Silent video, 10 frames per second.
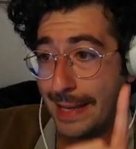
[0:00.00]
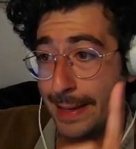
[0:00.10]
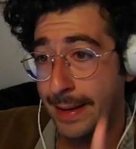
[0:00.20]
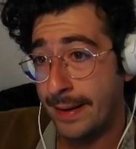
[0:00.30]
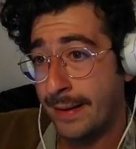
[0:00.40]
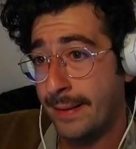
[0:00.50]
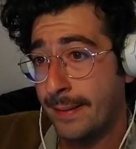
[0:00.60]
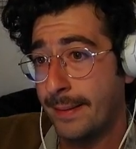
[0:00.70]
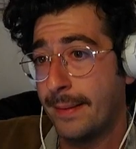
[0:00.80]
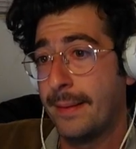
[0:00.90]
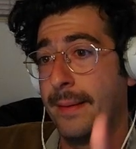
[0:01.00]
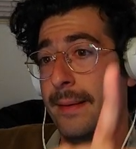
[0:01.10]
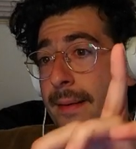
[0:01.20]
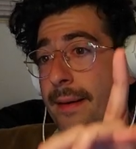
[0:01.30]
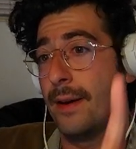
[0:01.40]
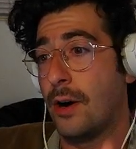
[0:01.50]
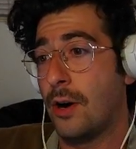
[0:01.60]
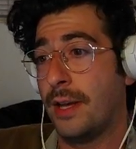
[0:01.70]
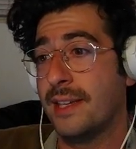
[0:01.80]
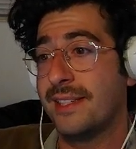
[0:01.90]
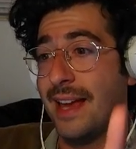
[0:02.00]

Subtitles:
in August.